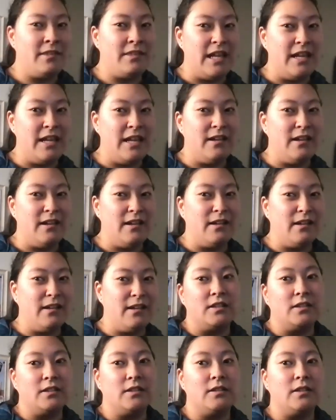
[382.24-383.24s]
think,
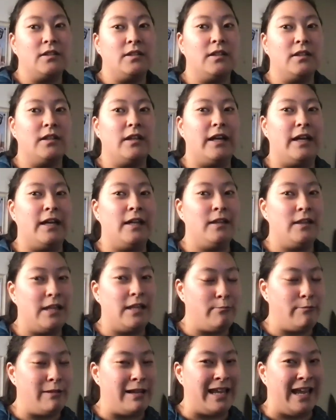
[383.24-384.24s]
I
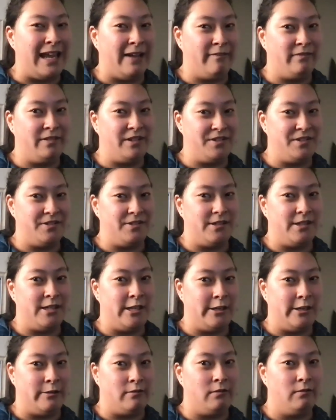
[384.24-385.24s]
think we have to,
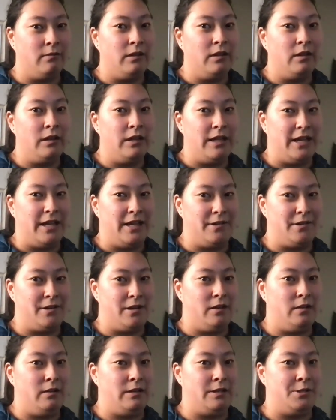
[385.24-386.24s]
you know,
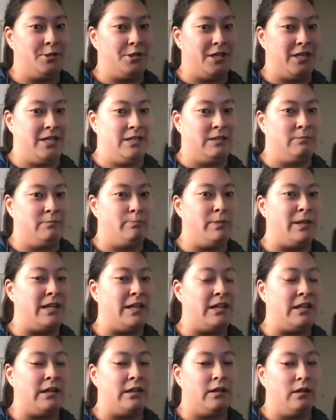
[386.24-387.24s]
acknowledge and
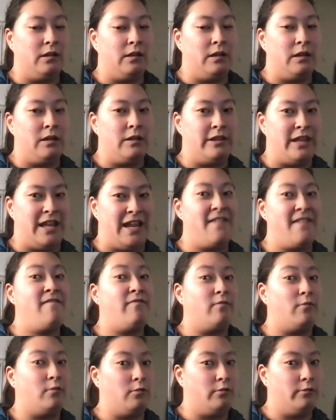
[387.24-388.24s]
be
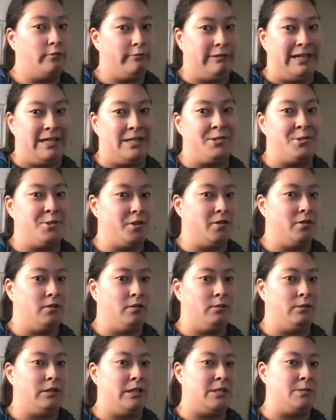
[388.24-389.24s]
thankful, right, to
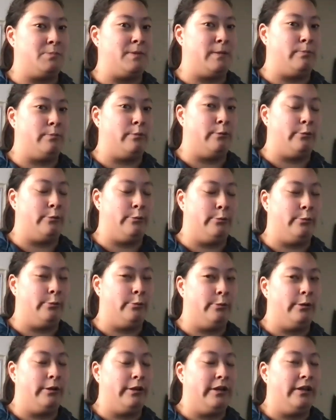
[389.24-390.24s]
all these people
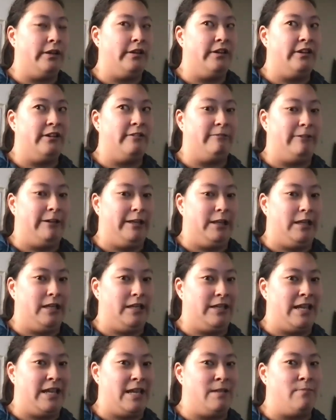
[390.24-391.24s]
who, right,
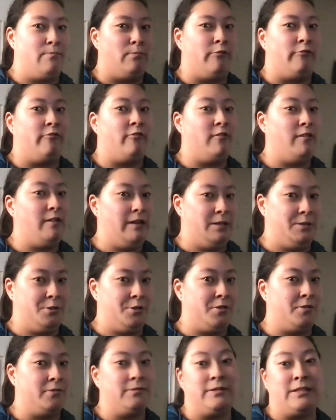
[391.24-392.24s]
like came before us,
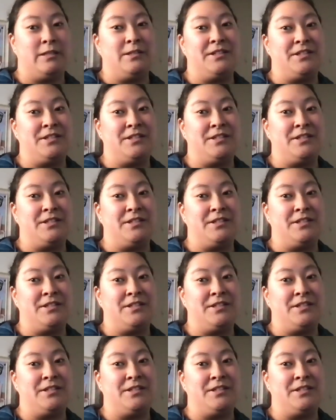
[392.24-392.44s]
who